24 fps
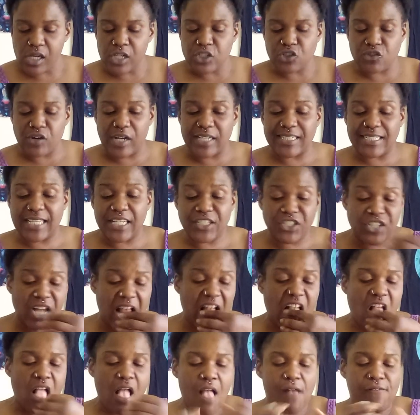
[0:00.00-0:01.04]

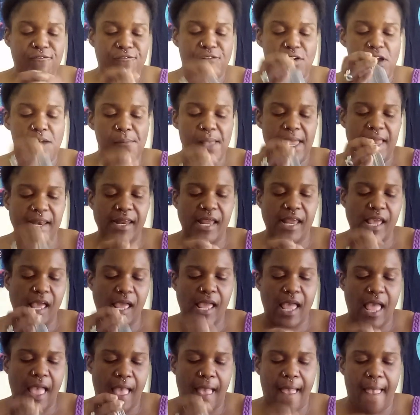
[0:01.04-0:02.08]
Transitioning from an
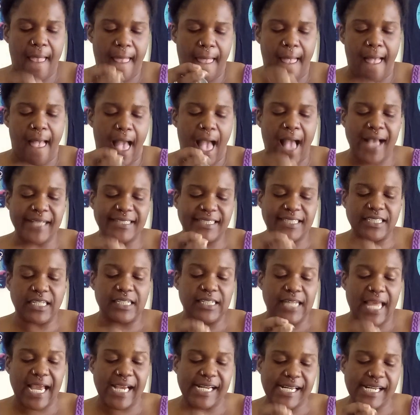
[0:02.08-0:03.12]

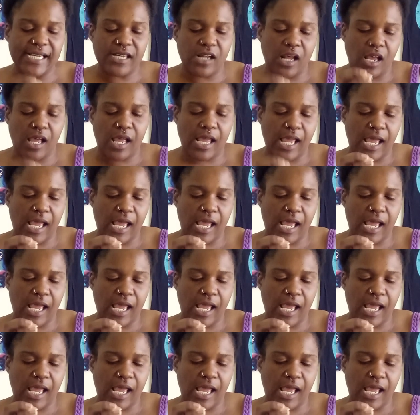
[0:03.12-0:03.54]
isolated